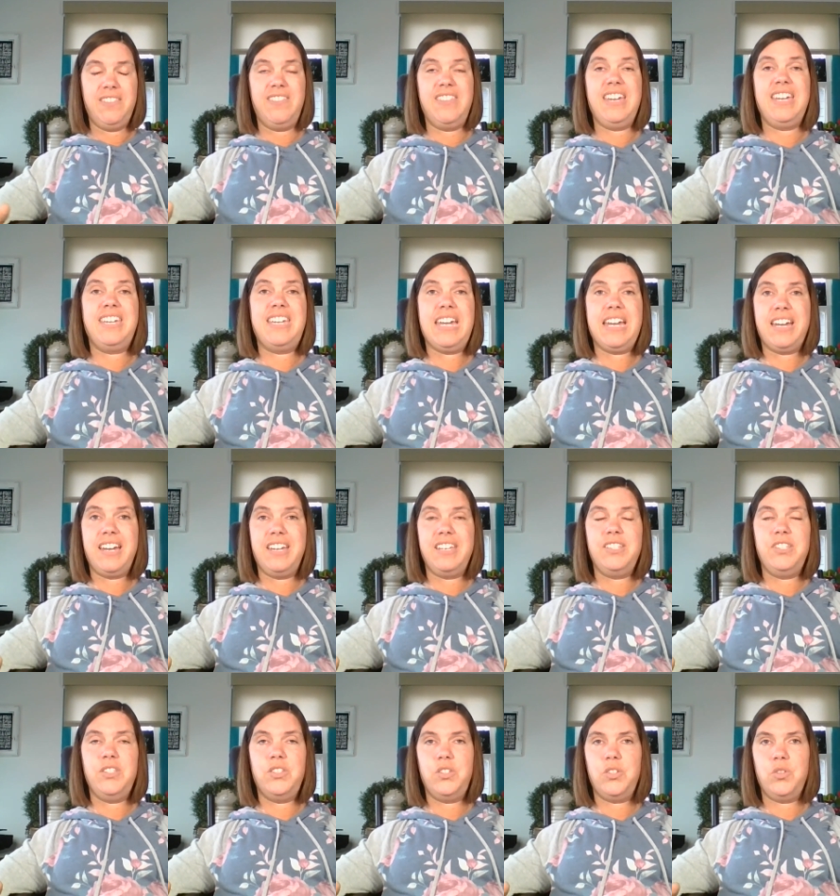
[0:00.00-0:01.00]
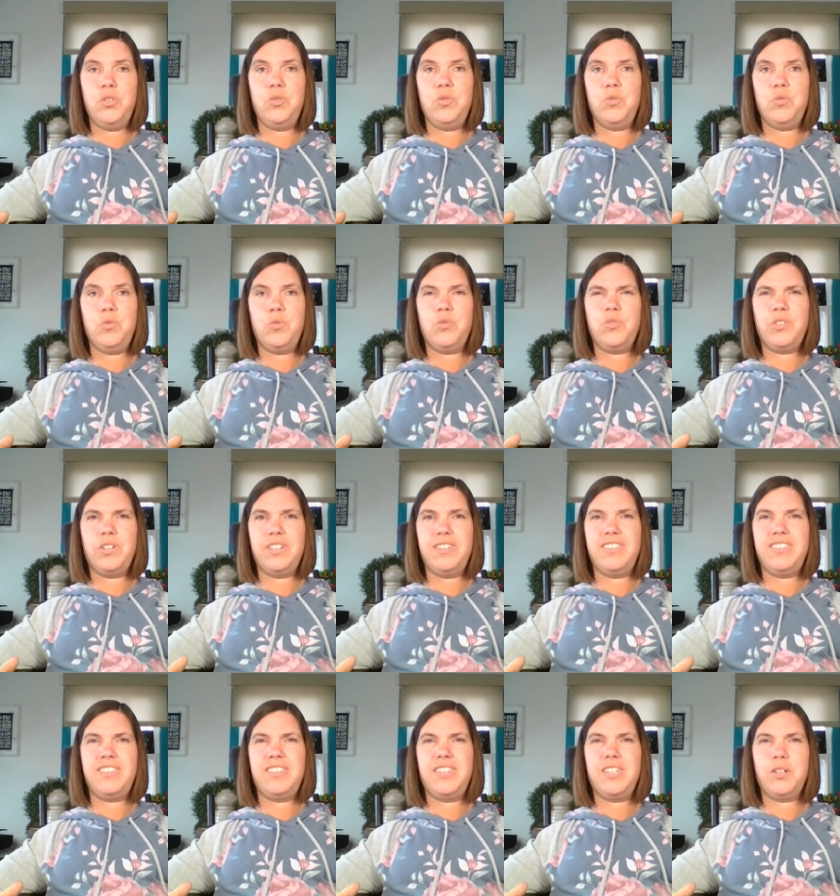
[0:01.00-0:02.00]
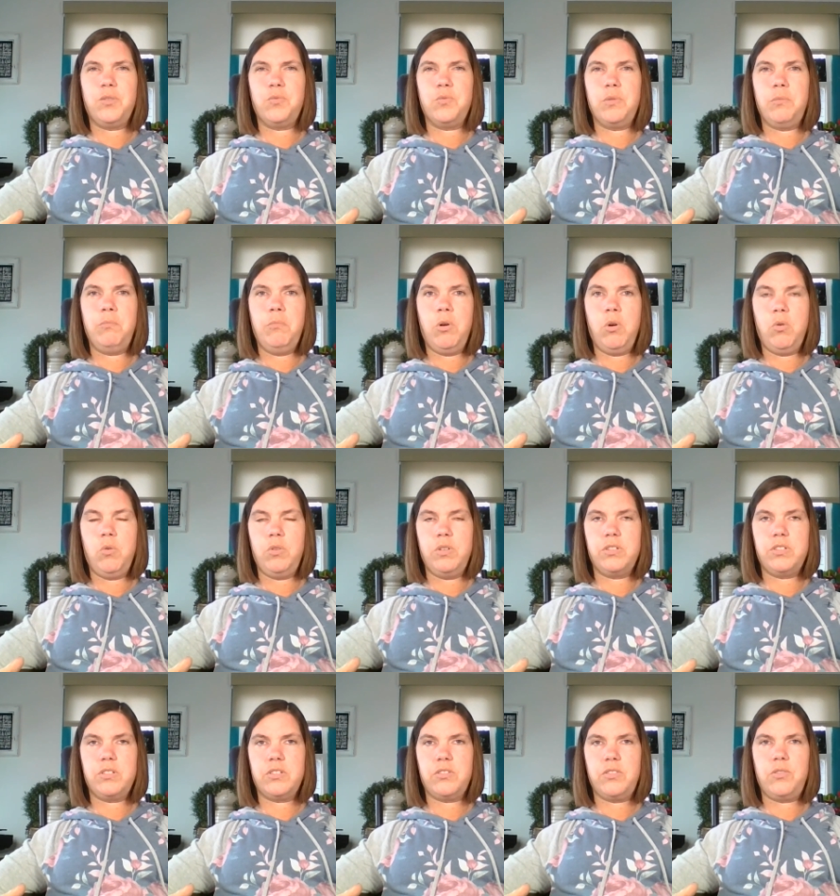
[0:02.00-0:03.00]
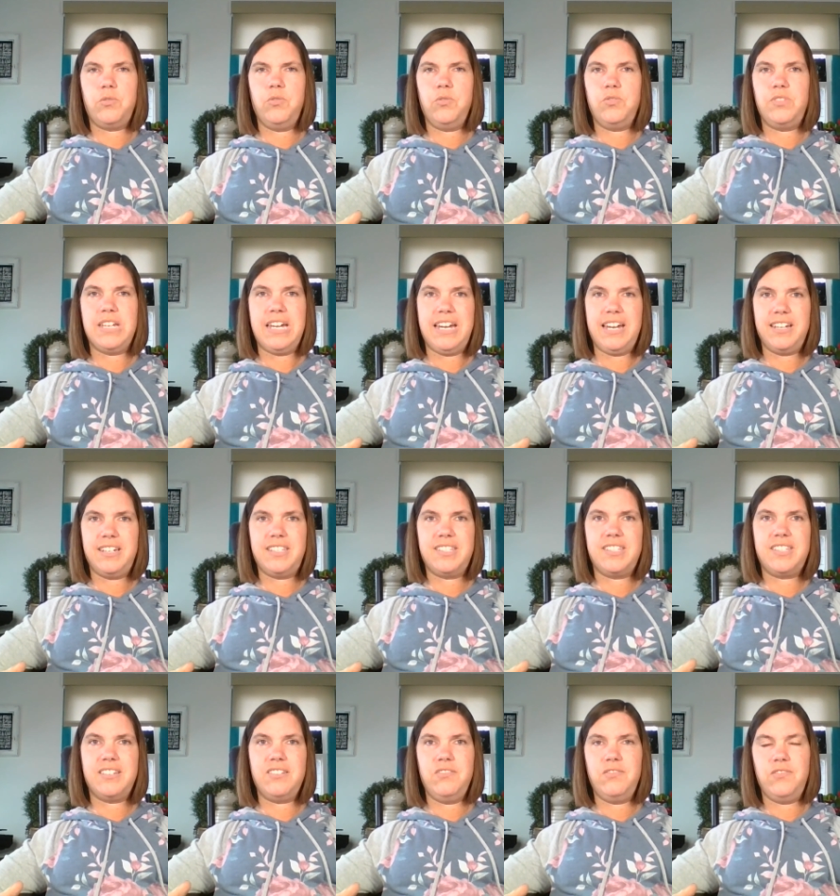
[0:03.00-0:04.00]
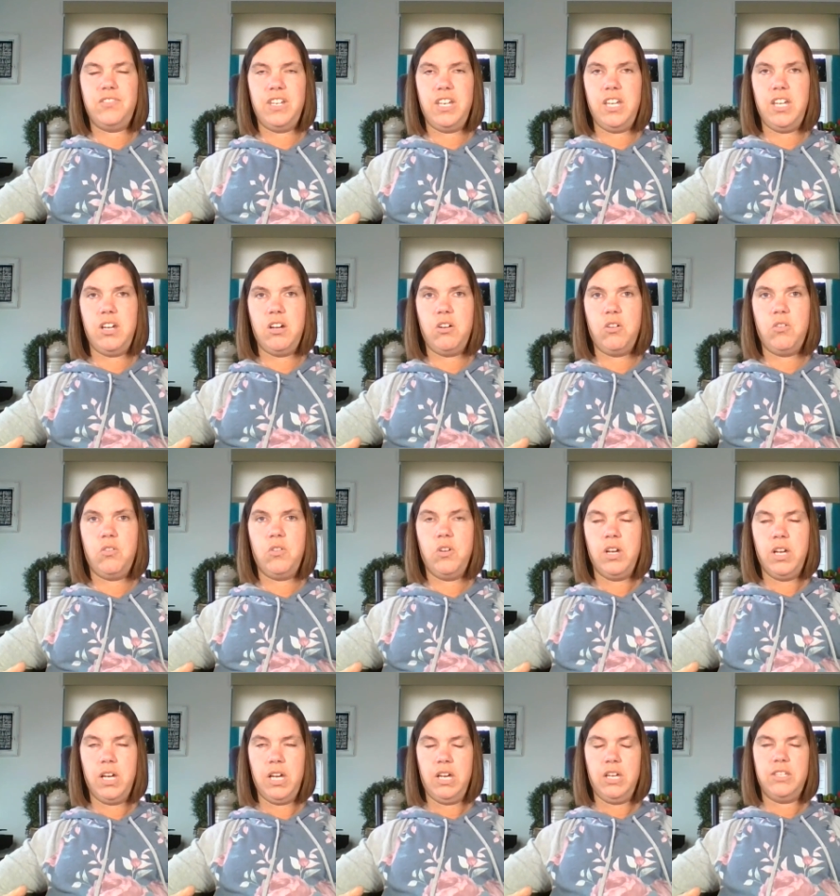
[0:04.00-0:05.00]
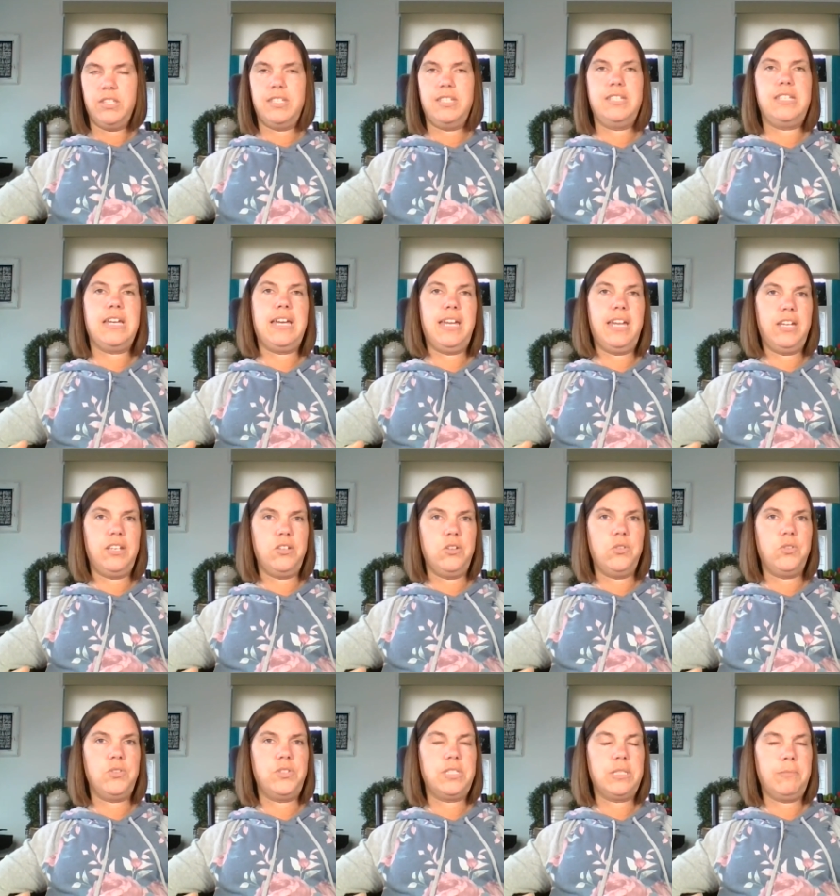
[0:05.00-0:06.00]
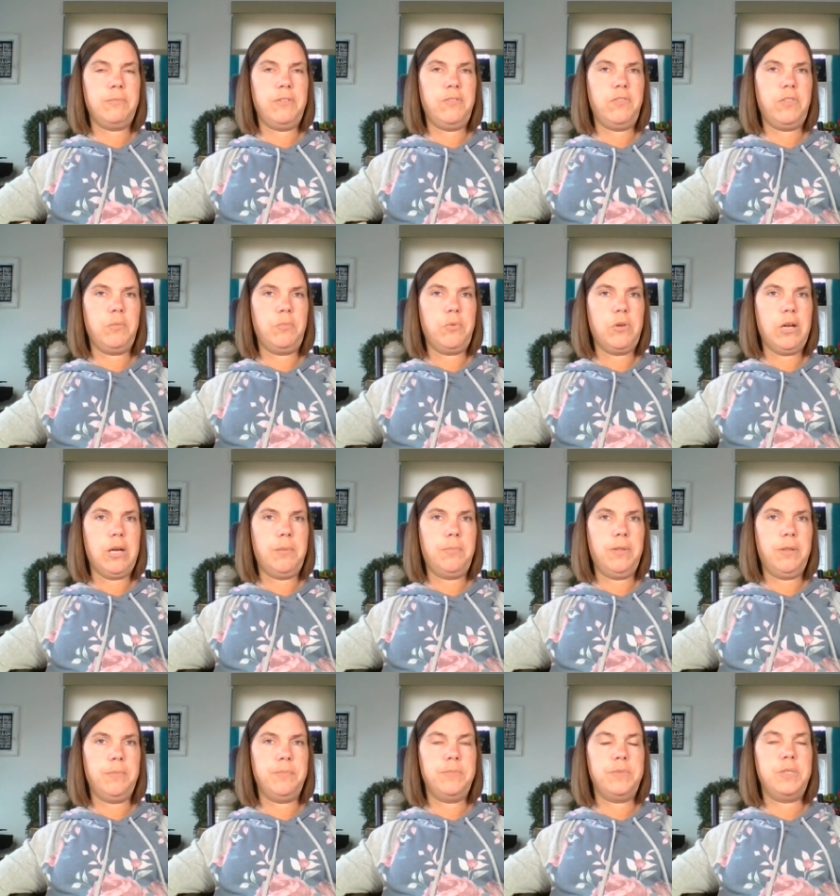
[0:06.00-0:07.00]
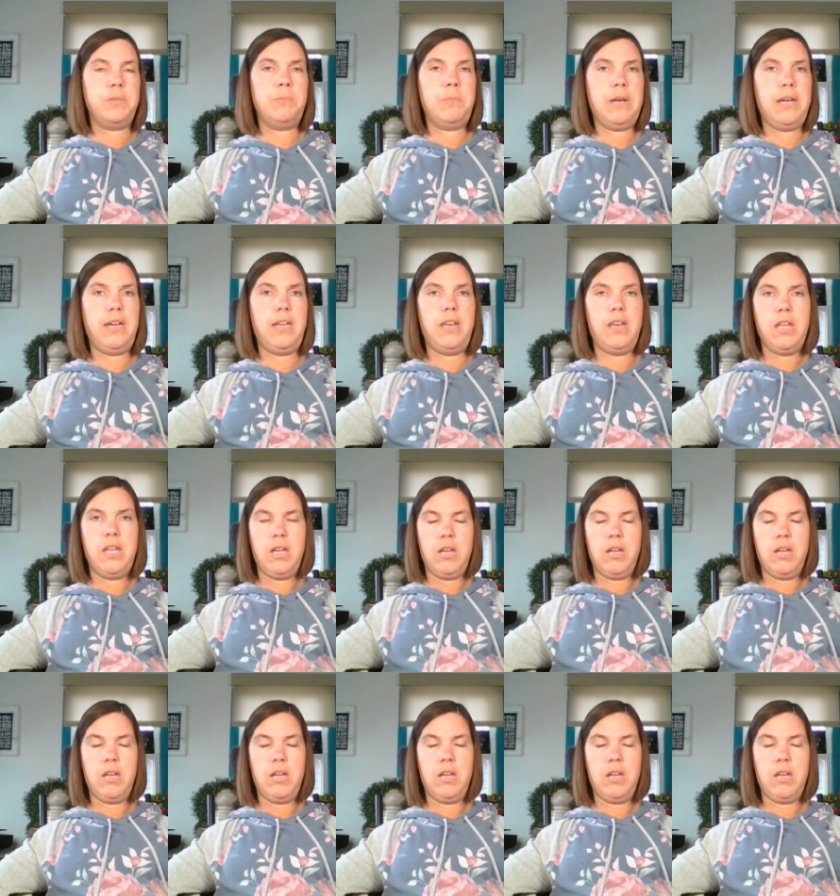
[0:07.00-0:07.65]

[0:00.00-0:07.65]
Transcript: they can do the remote through text and video to diagnose some of the problems, but